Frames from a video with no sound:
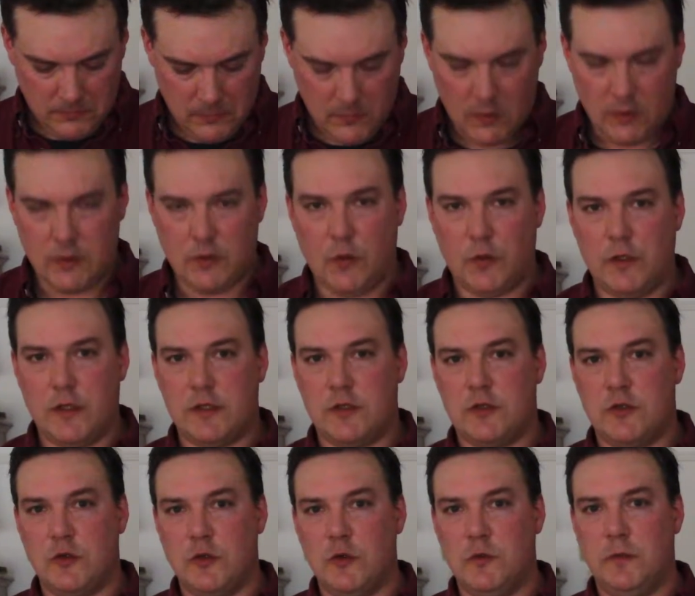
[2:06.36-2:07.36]
don't
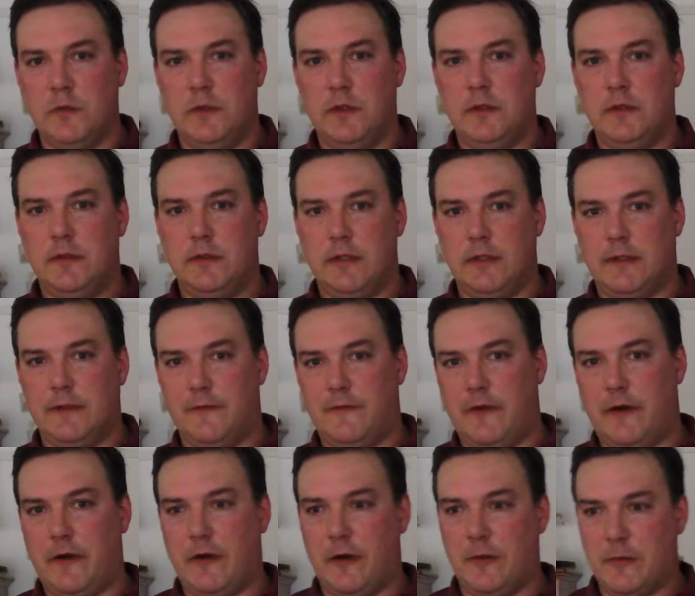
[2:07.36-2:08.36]
assume that the
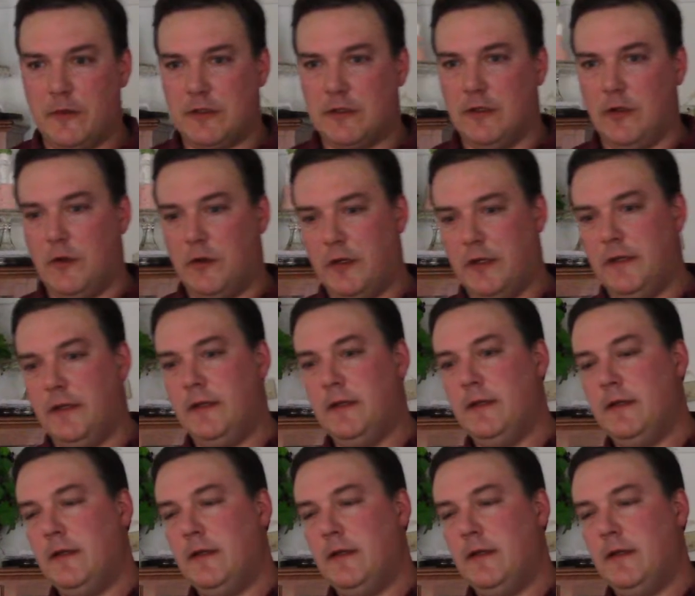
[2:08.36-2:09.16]
firearm is loaded.